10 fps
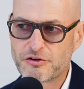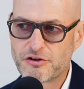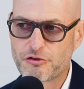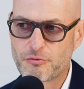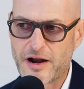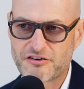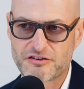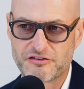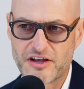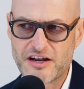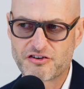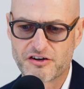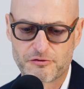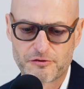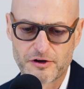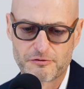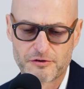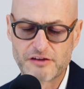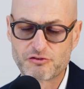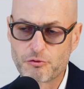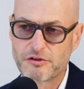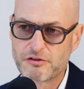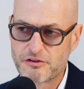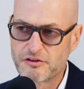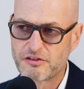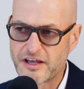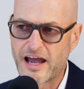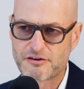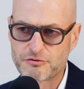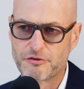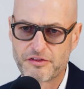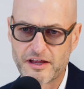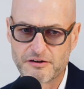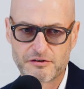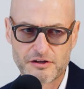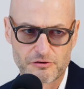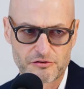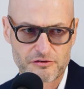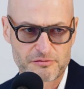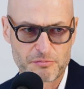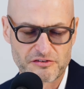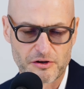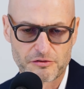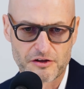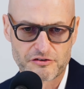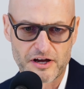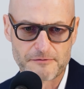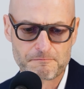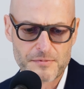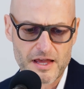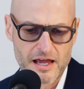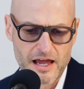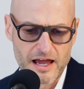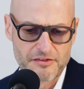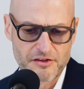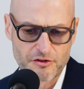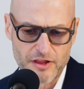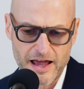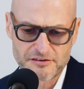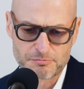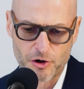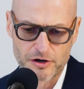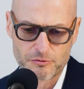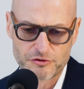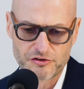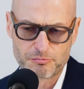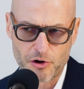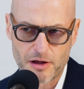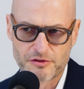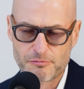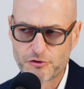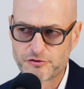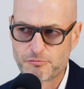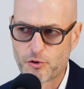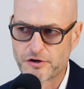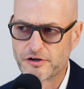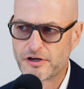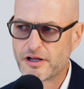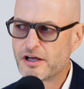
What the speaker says: the rationalization and so the cash flow that then, spits out the other side. And then the last part, which is probably the most important,